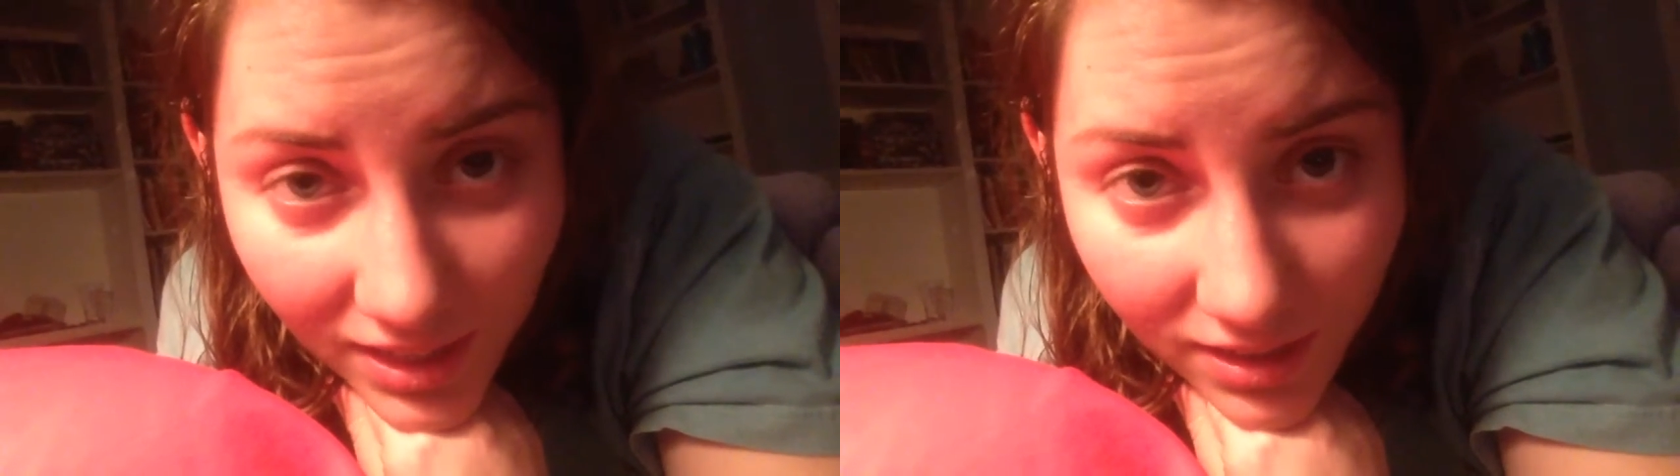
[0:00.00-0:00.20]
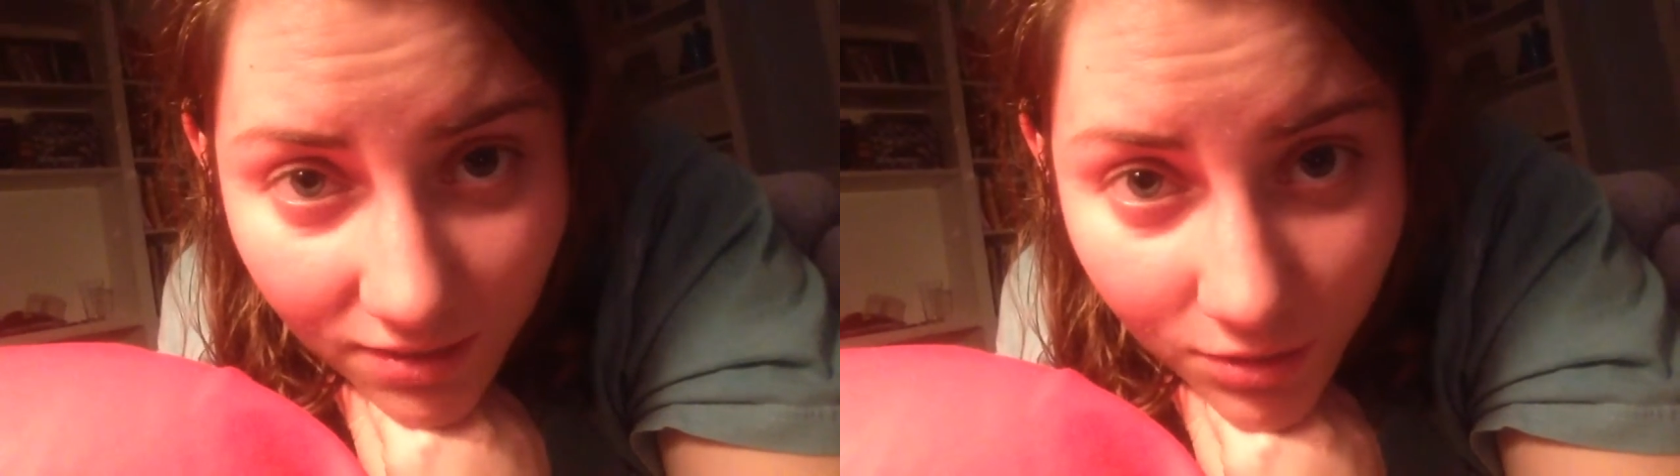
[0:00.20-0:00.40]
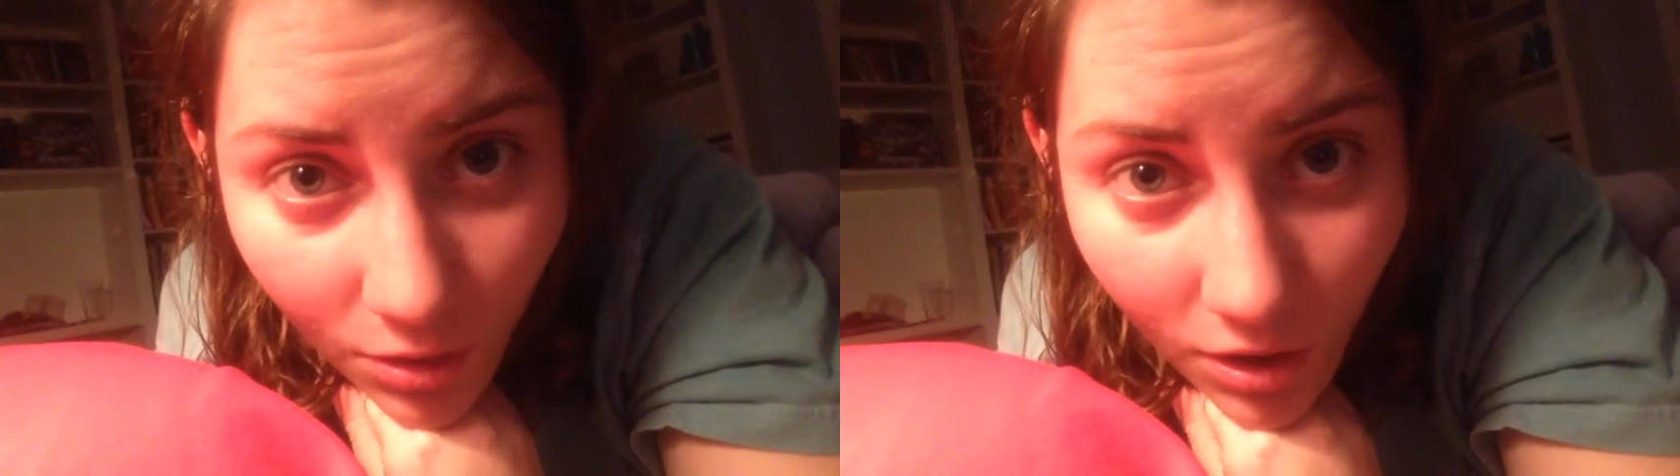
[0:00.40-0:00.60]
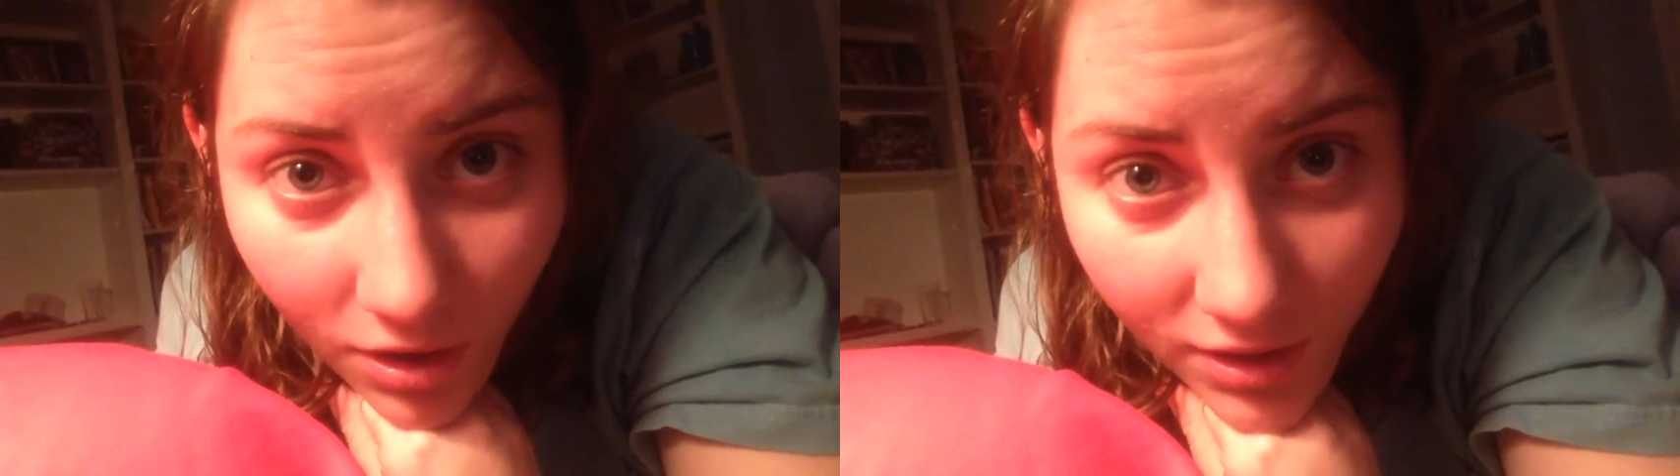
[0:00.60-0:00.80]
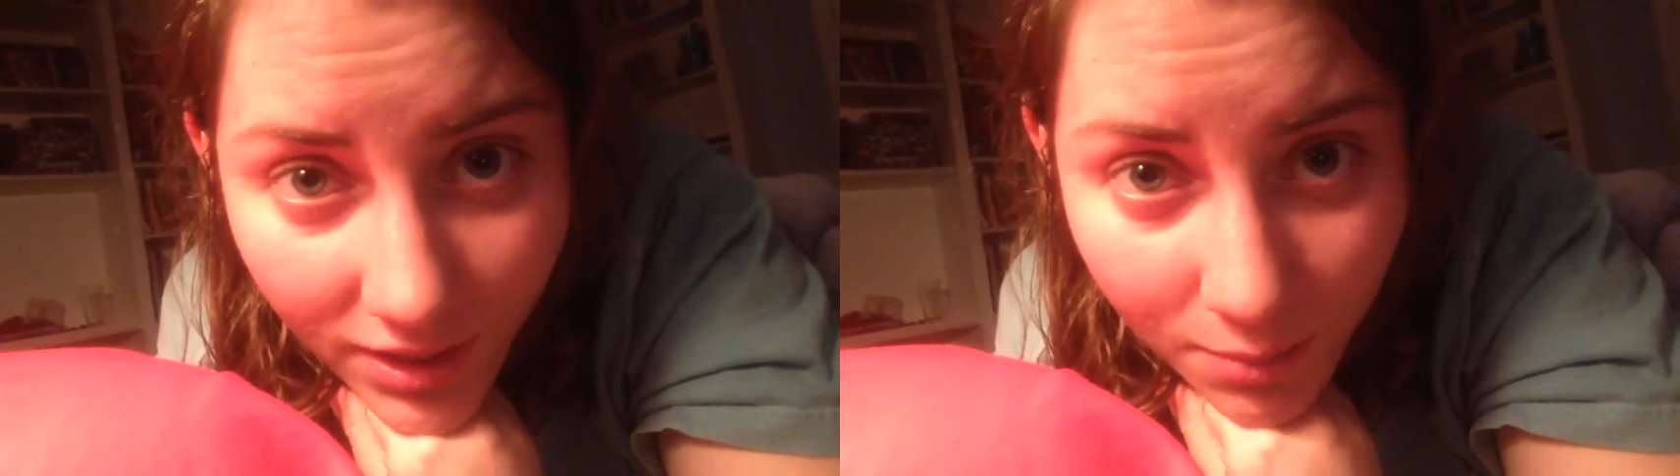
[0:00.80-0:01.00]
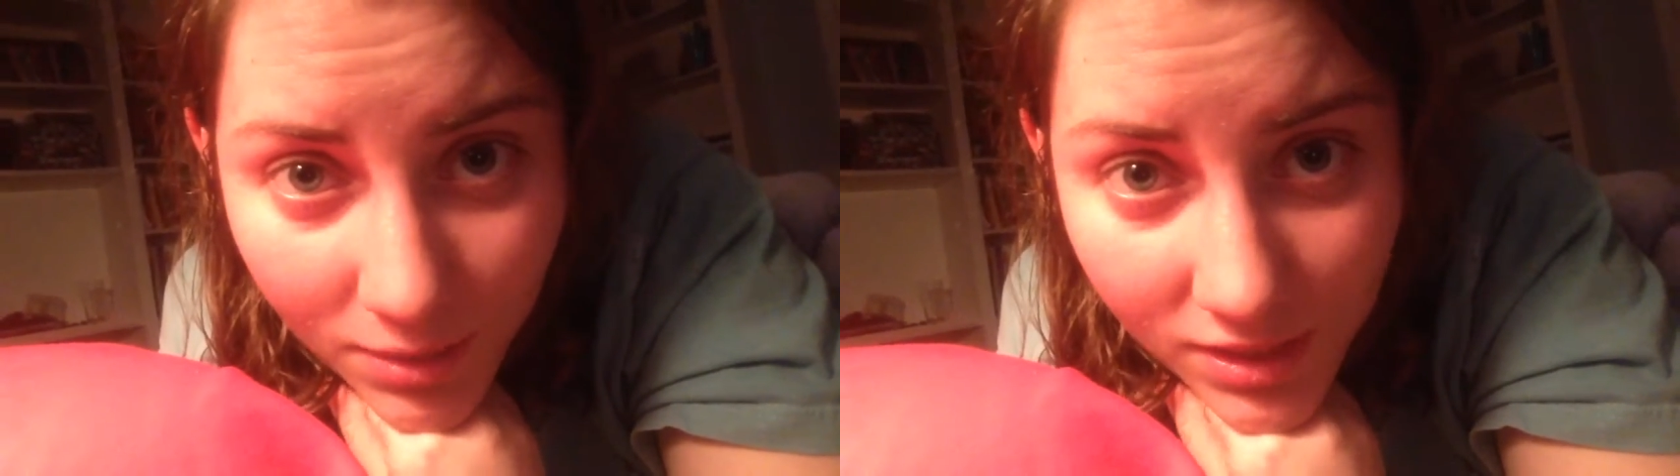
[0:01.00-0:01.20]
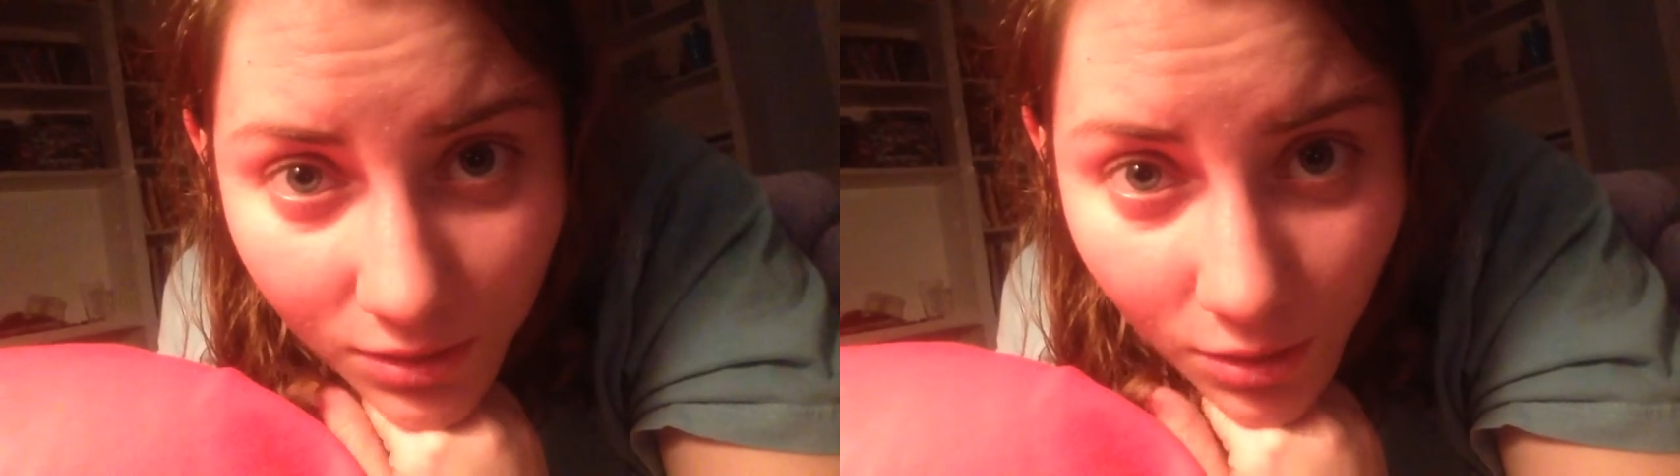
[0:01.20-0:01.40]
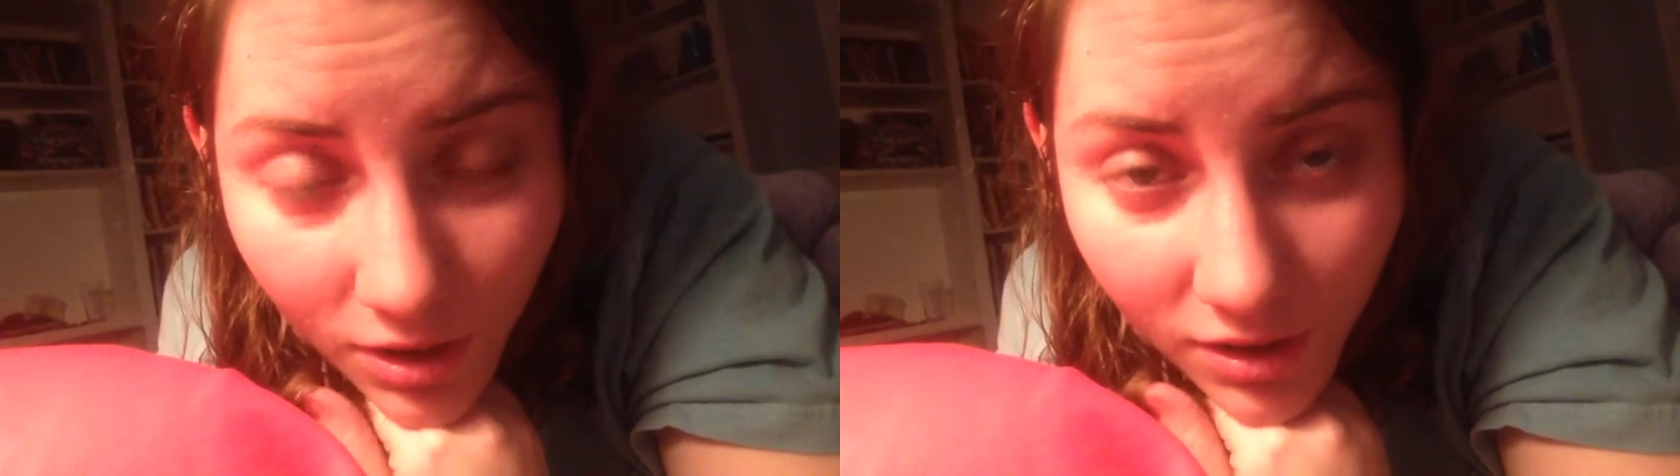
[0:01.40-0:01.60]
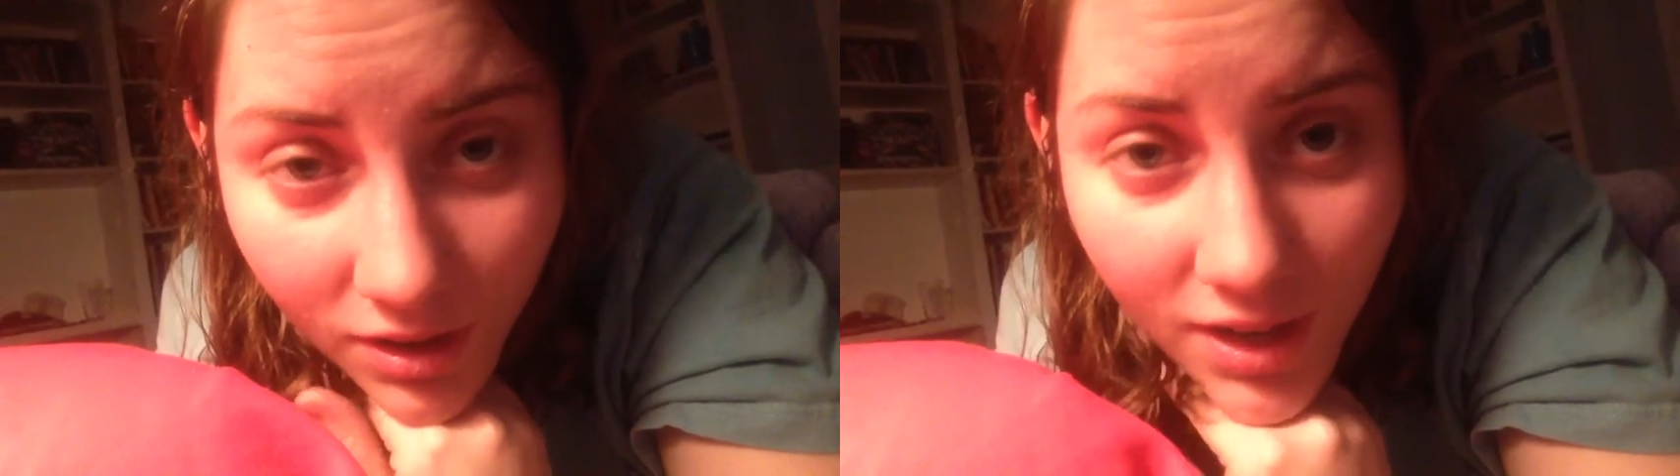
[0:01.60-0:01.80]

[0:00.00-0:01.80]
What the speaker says: I love you all, and I miss you all,